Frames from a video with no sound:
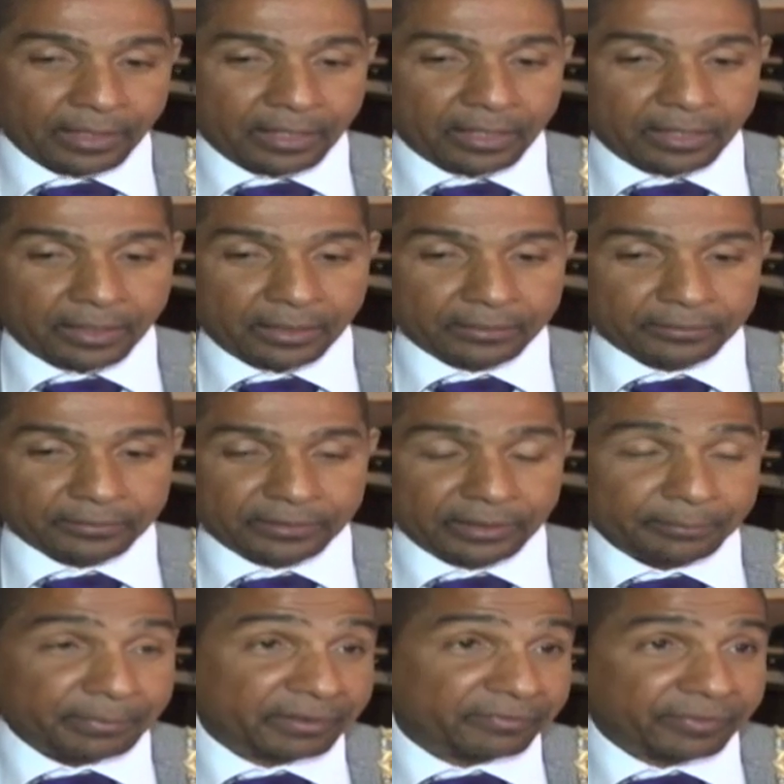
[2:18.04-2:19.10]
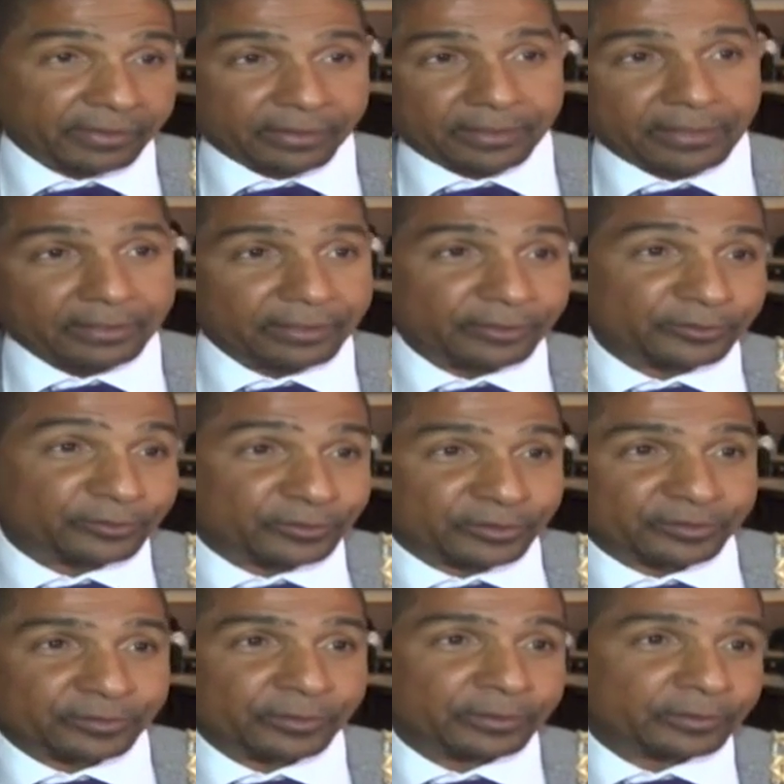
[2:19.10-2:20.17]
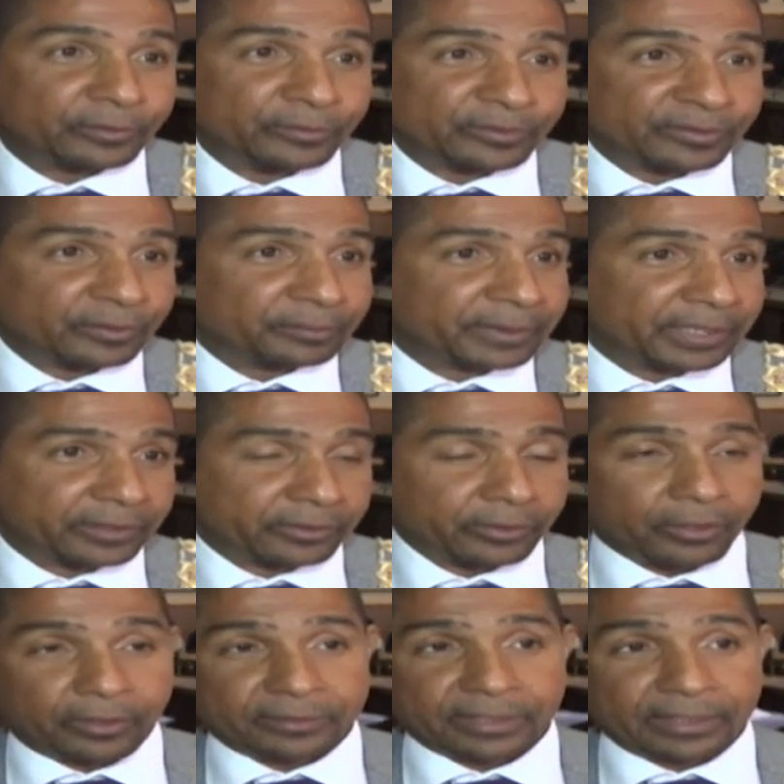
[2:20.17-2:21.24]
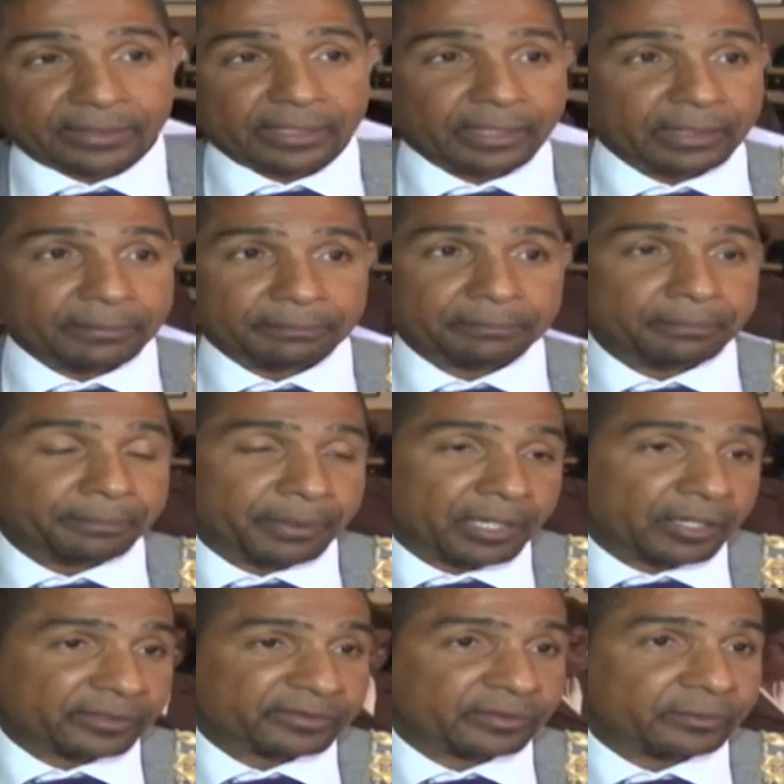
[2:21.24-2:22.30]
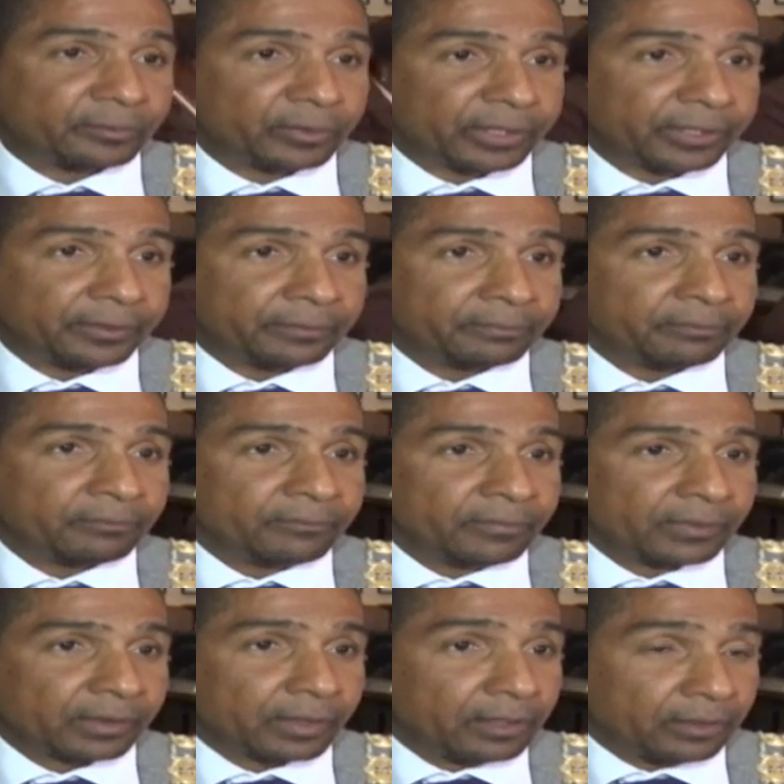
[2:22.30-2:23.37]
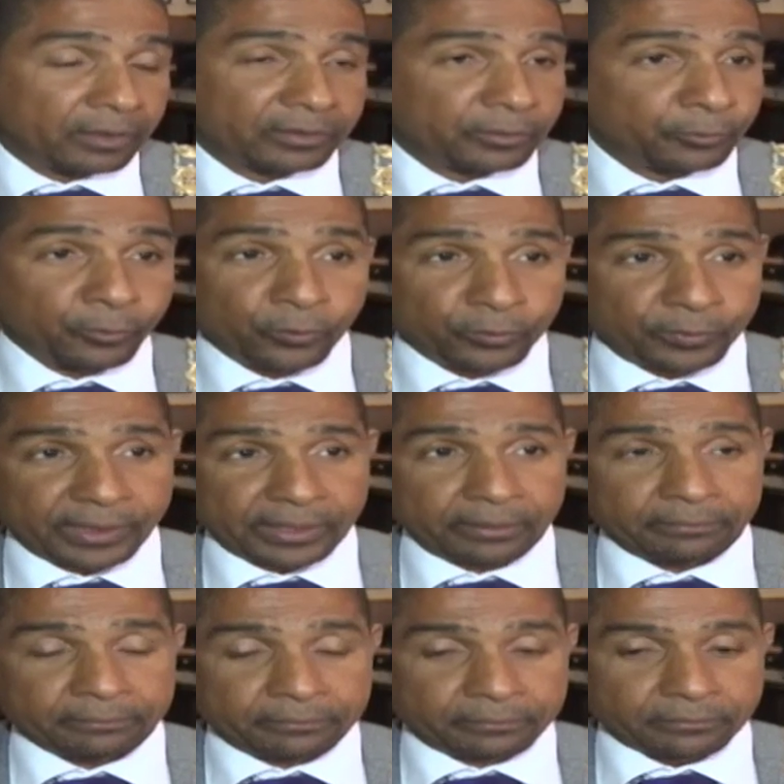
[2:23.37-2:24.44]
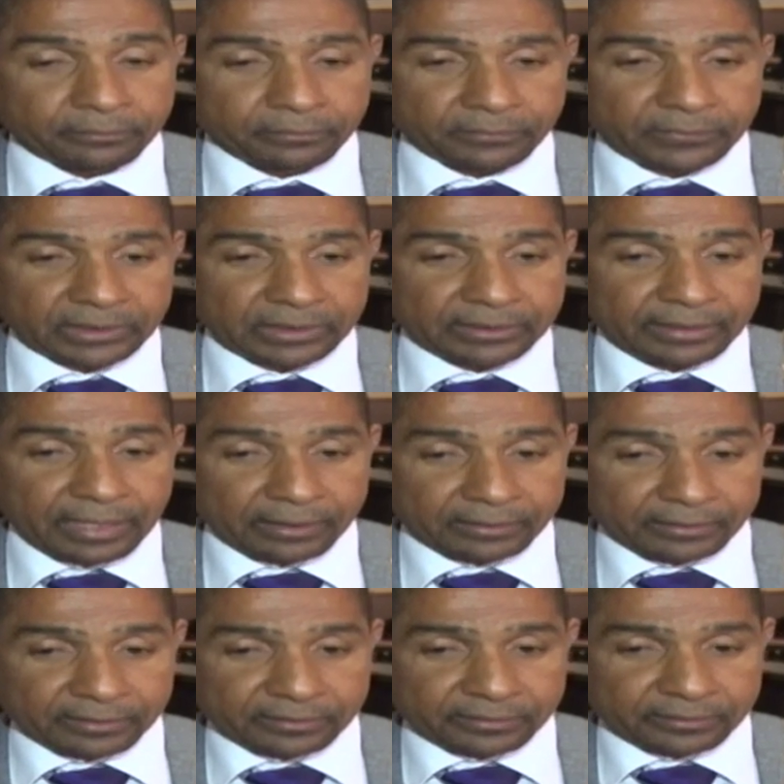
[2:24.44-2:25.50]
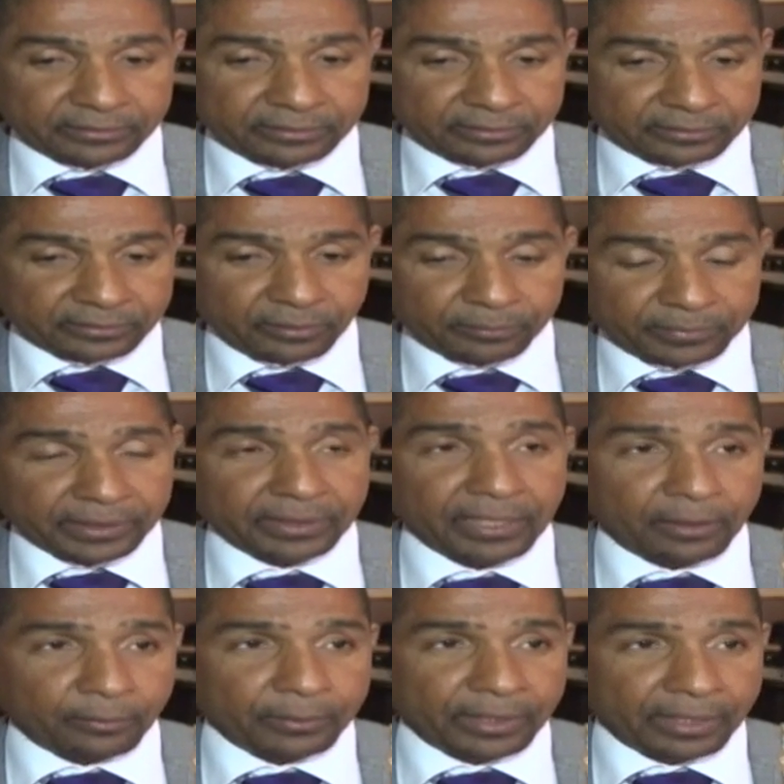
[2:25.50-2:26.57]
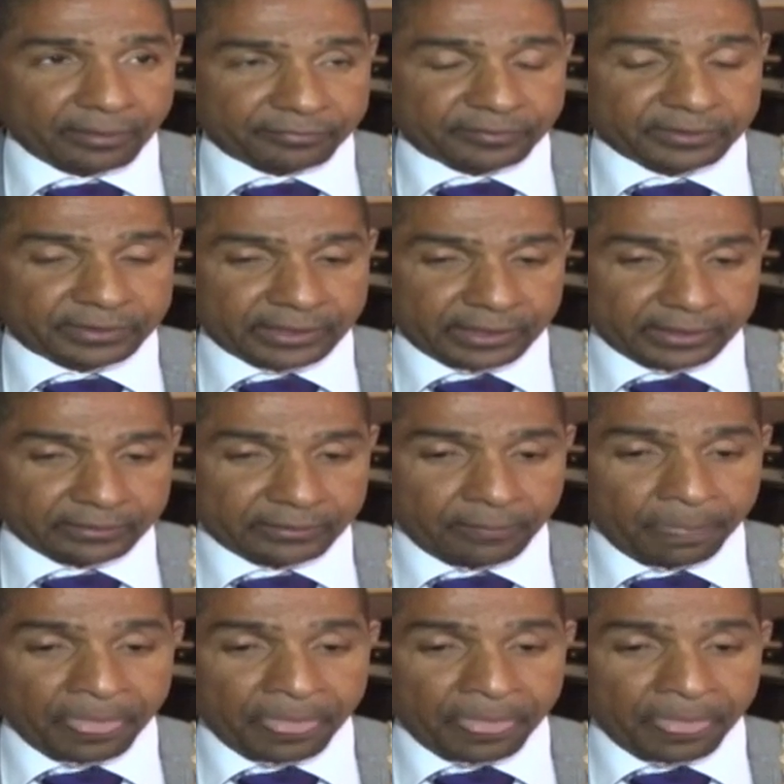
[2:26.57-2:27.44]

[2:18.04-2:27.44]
and they may figure that they're just going to do something short and they park somewhere along the roadway that is something that we have to change.